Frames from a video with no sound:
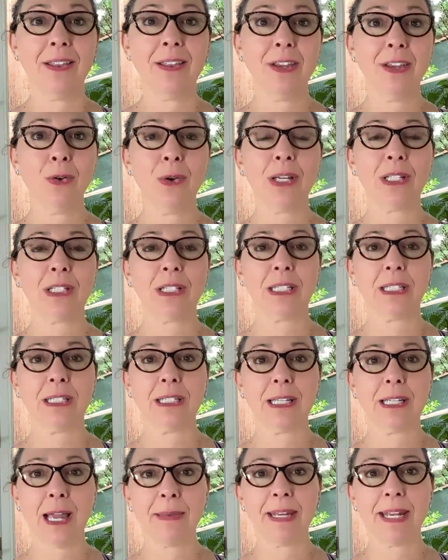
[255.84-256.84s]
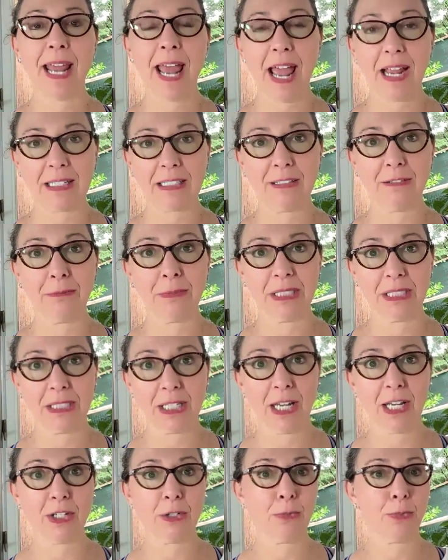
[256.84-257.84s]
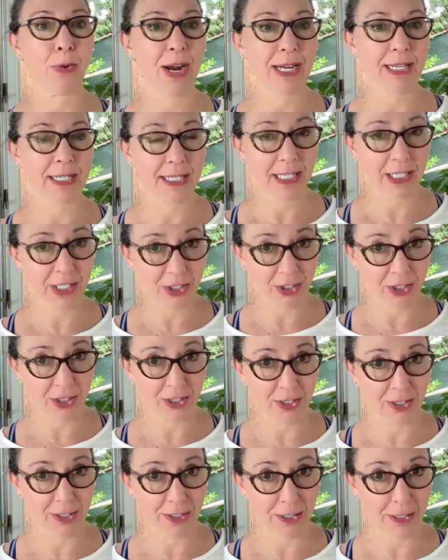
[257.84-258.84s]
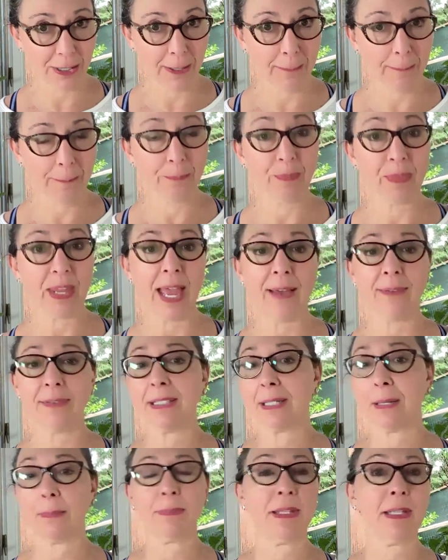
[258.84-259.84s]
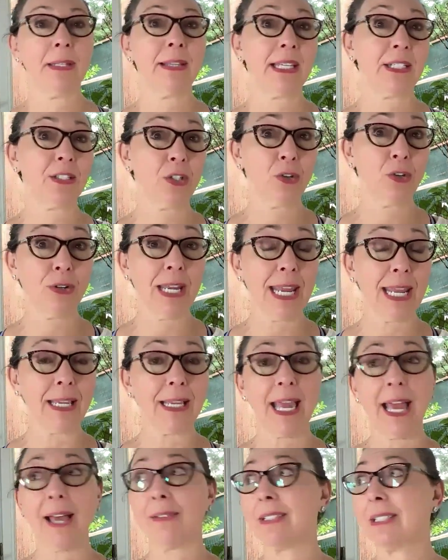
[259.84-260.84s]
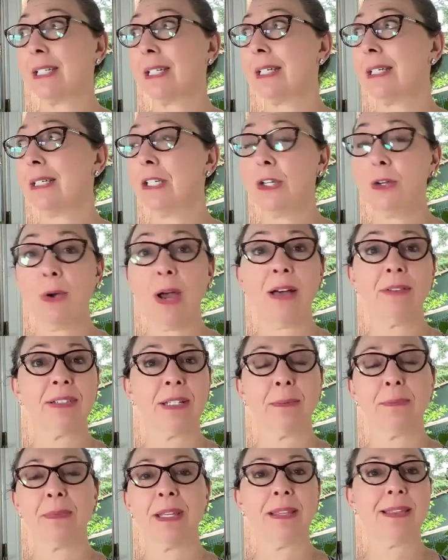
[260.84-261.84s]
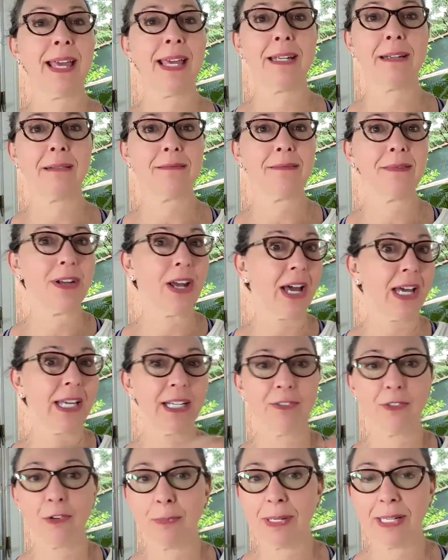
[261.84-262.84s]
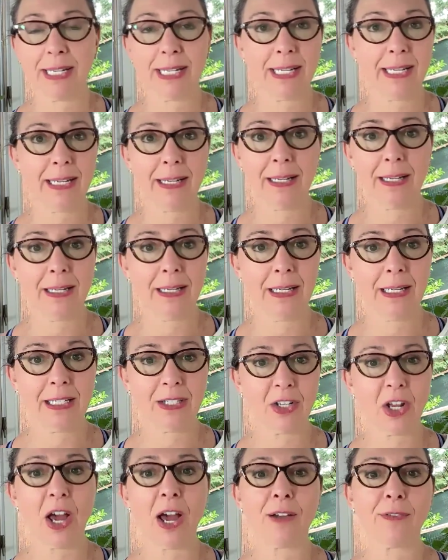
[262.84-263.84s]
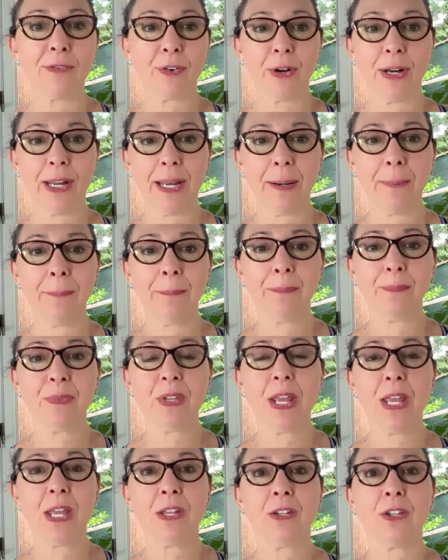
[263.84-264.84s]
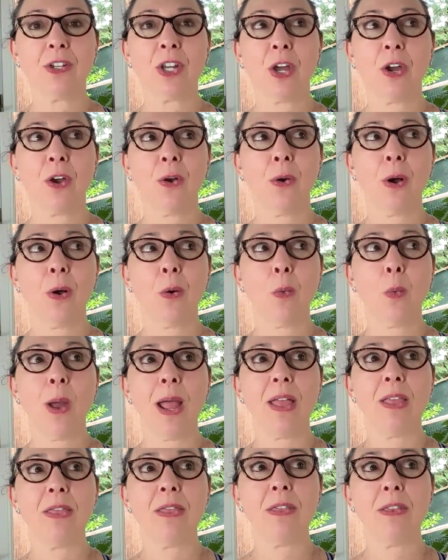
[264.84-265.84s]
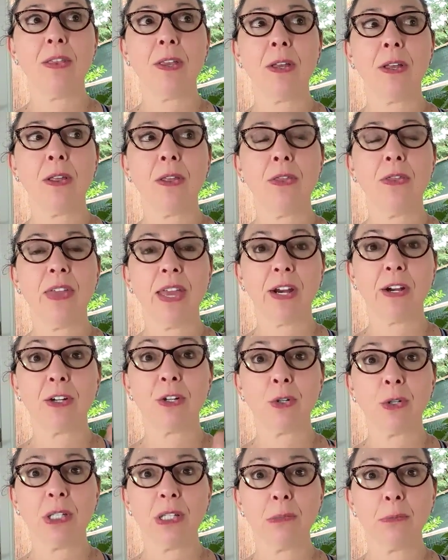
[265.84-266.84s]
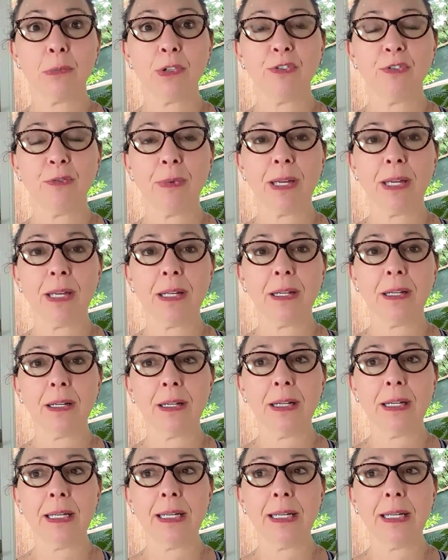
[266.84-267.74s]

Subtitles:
you as a Diamond Active Massage practitioner have something that's unique. You have something that not everybody is offering. So when they're doing the movement,